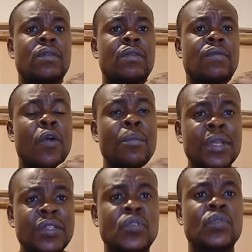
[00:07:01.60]
for
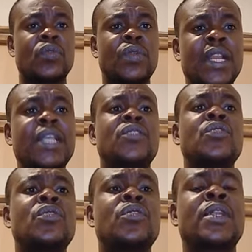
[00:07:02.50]
me to let
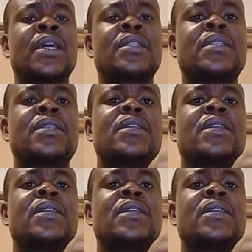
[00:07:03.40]
you know that